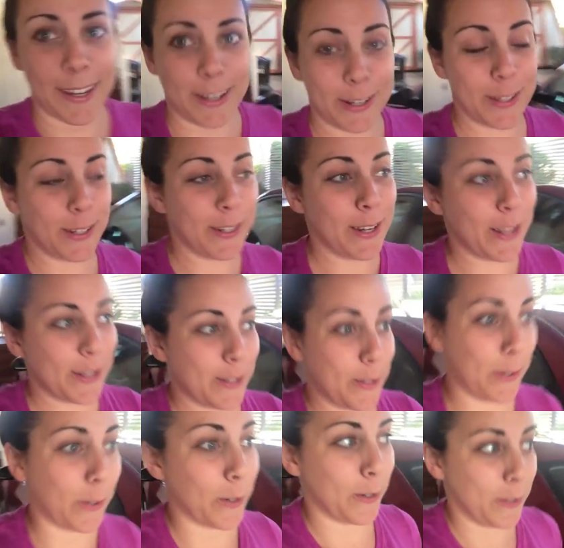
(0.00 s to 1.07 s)
He didn't
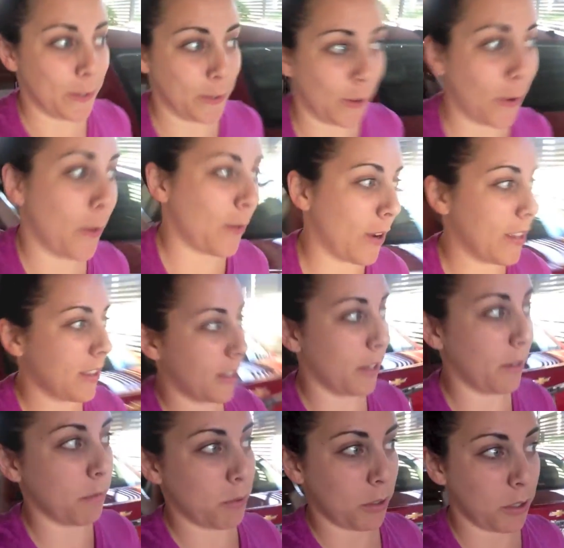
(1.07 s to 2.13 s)
answer, so I think
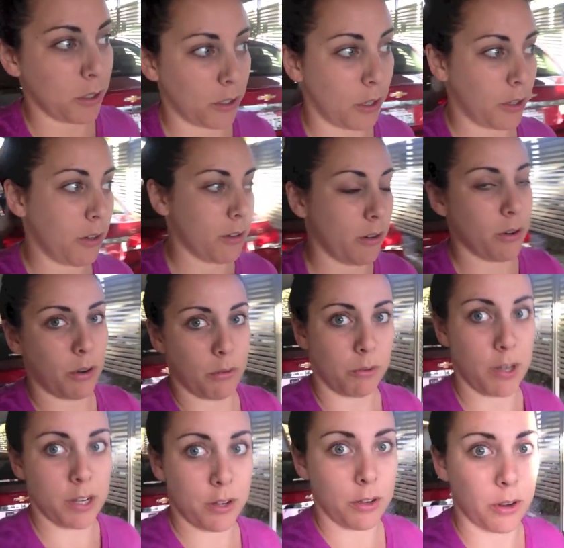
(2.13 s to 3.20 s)
I'm just going to go, I'll
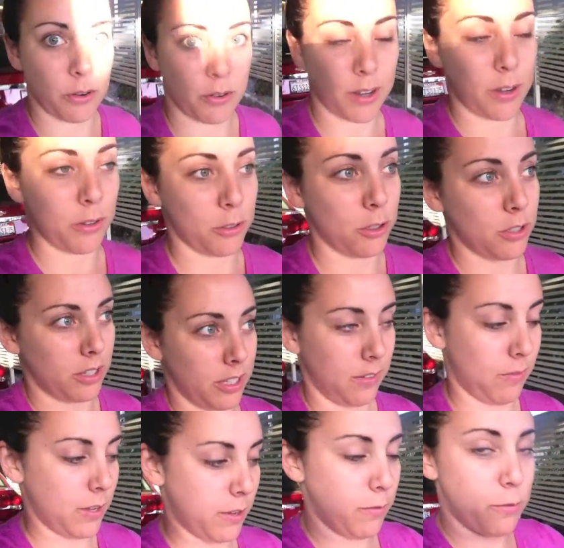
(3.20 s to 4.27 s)
write a note and I'll just leave it